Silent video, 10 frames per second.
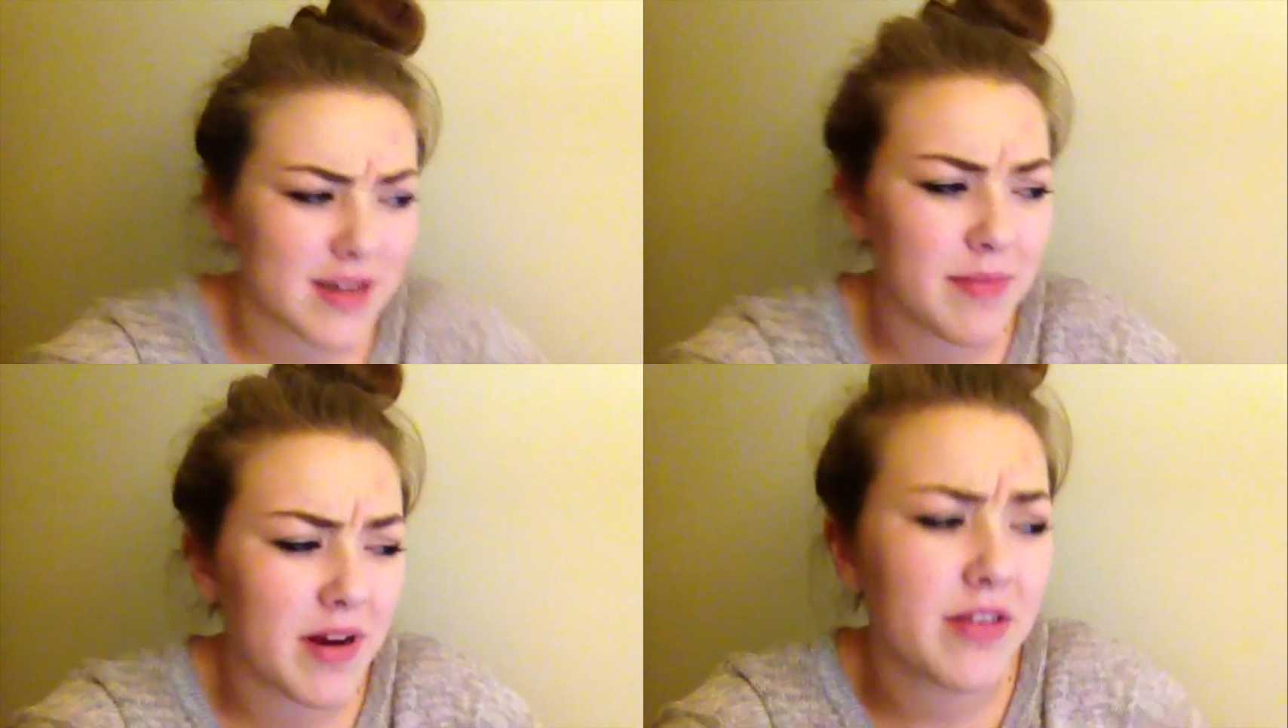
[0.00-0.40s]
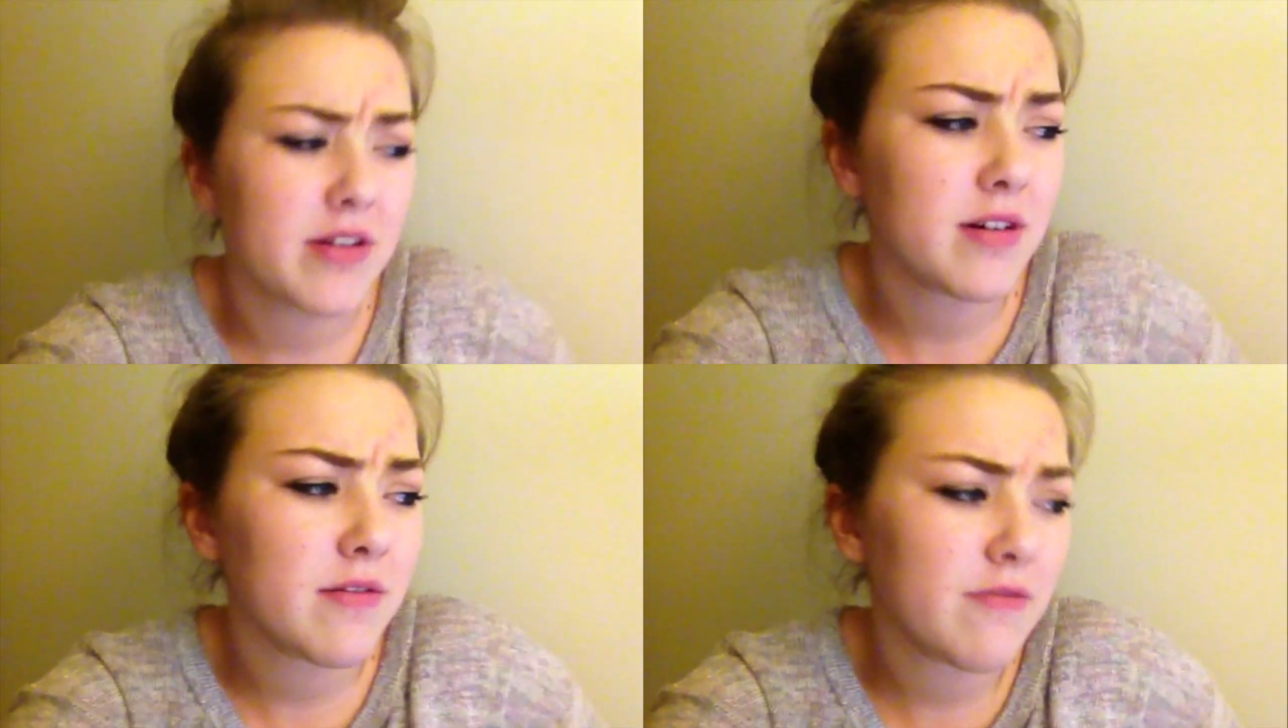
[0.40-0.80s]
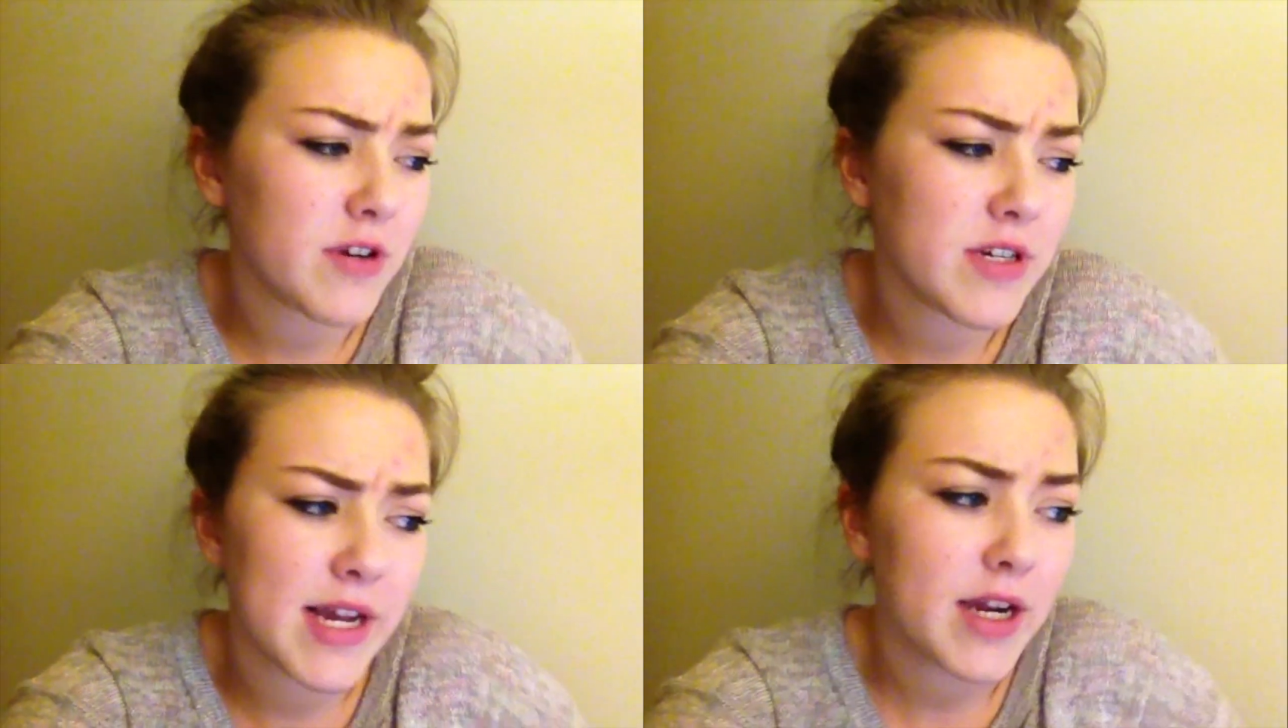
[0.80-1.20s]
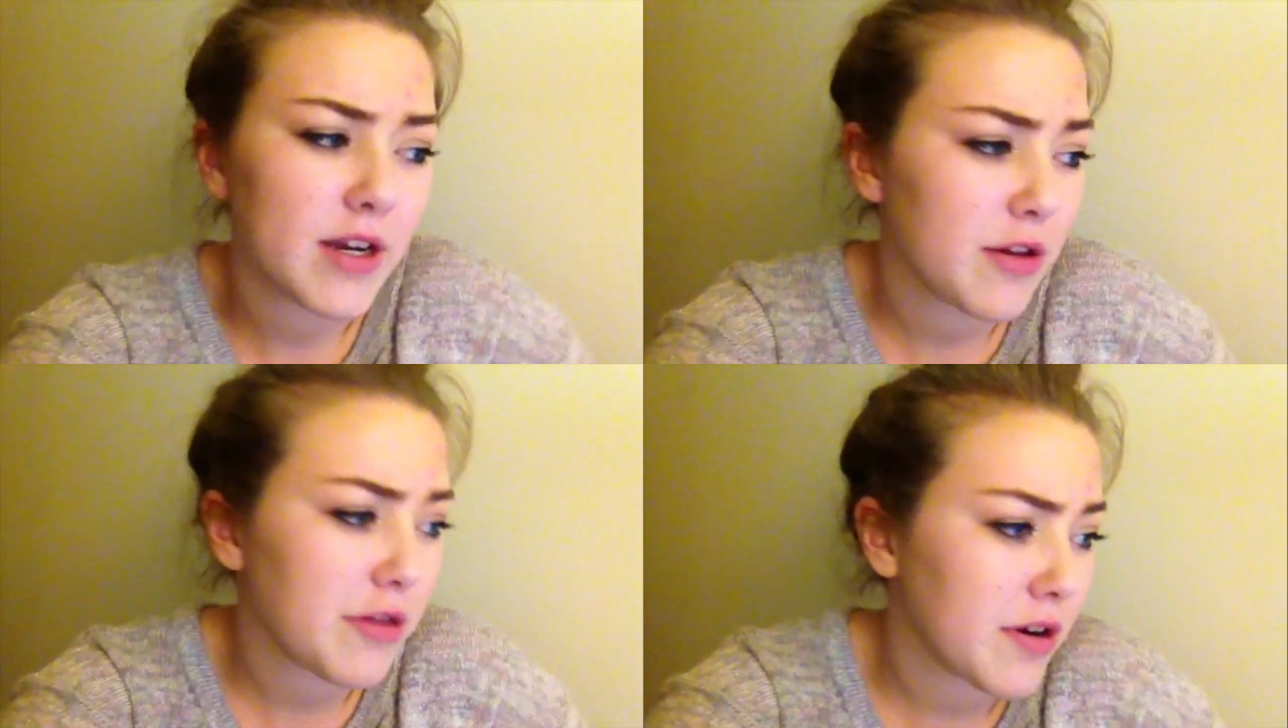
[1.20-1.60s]
I'm either first,
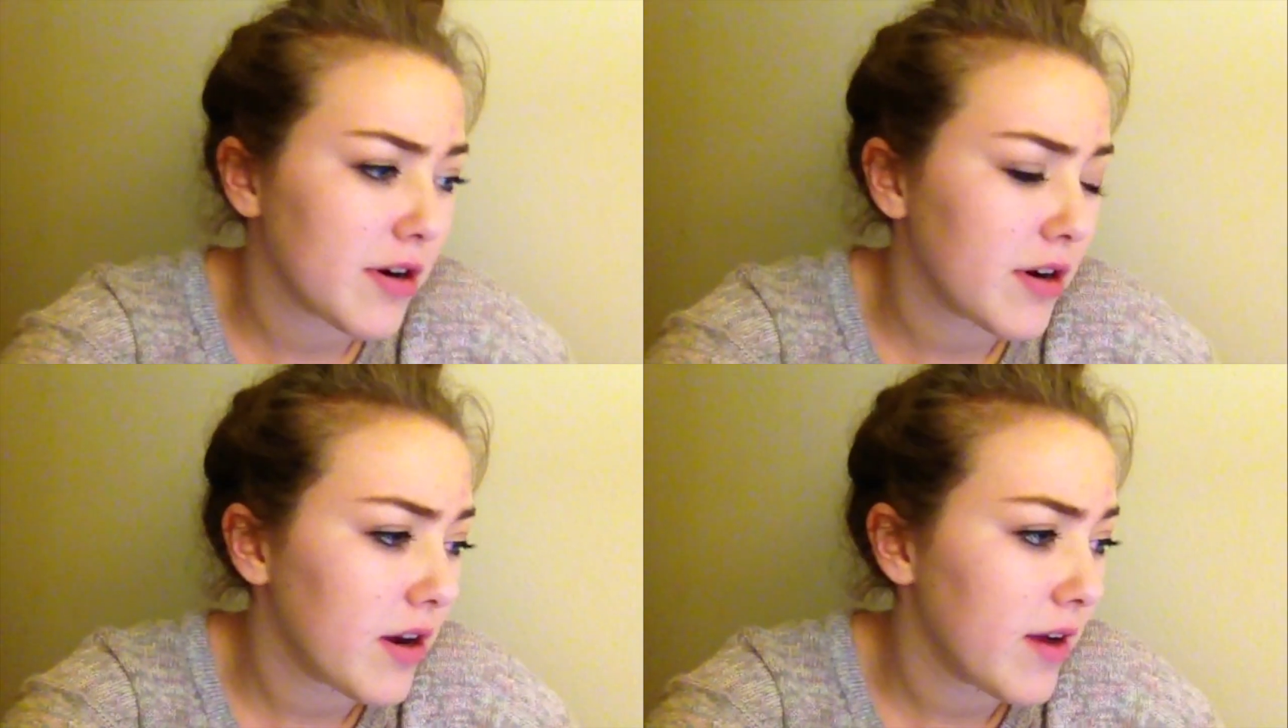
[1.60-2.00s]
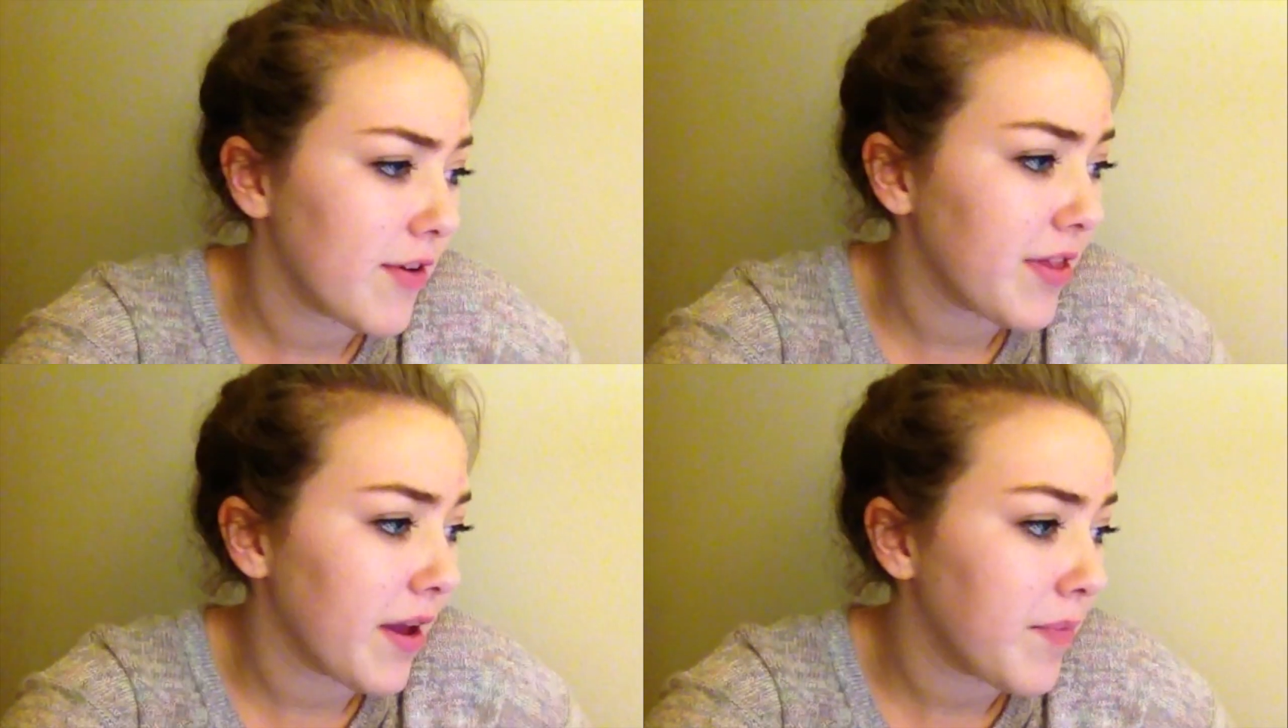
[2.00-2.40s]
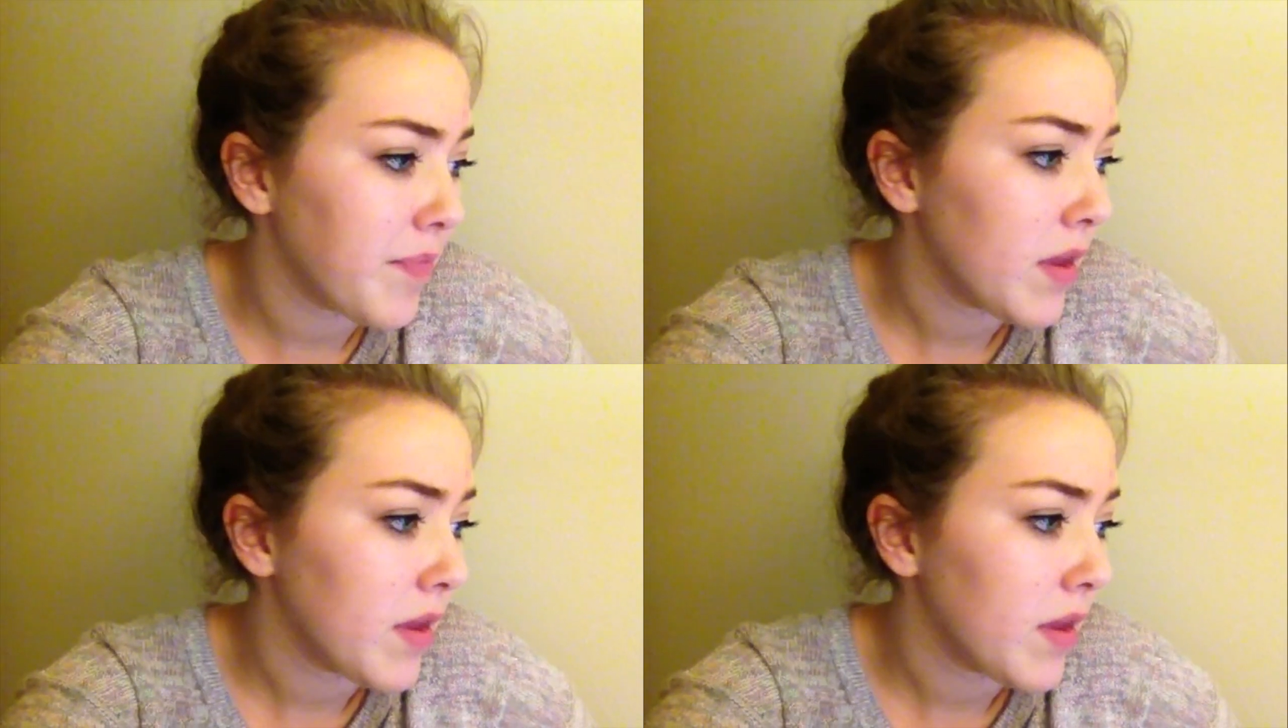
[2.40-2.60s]
second, or third on everything.